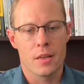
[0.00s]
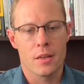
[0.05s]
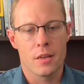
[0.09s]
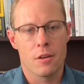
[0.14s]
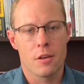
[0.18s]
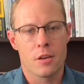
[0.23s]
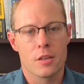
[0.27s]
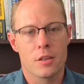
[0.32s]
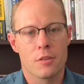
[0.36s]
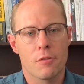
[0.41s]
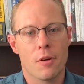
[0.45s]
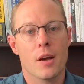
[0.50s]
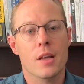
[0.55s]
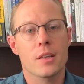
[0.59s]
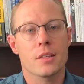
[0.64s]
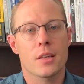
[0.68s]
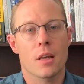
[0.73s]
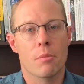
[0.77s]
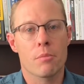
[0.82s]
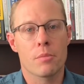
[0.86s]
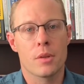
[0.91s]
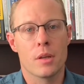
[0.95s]
find
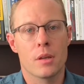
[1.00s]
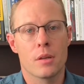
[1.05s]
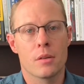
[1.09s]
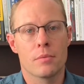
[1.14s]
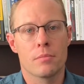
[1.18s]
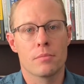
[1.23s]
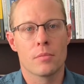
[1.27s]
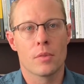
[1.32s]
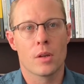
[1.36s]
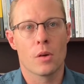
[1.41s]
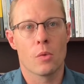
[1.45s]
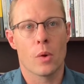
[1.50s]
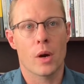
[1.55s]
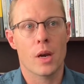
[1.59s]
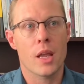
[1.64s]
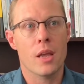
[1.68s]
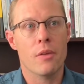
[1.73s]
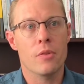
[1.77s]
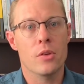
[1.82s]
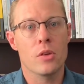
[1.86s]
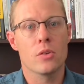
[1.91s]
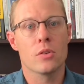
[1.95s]
something, whatever
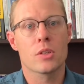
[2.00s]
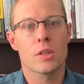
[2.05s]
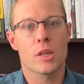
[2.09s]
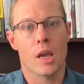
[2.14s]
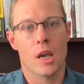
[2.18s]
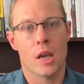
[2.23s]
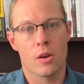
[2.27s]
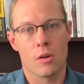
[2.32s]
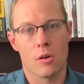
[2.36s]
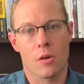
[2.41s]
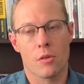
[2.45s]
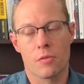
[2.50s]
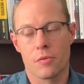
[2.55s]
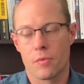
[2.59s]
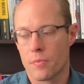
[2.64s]
you're scared of,